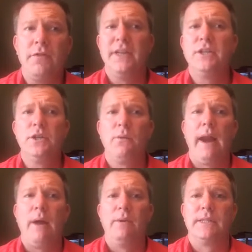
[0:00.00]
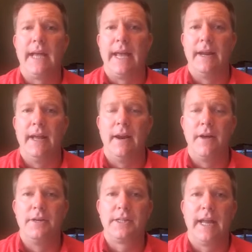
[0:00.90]
this is what I would say in, in
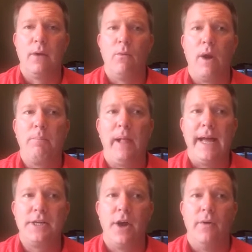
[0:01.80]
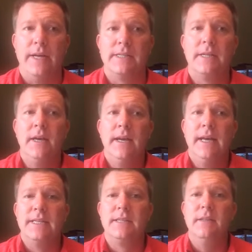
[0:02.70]
understanding what a plateau is
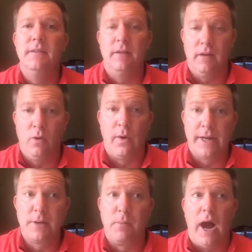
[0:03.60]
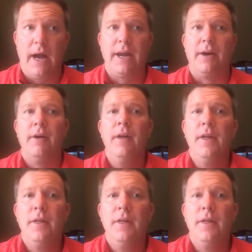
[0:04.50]
is according to Brock here,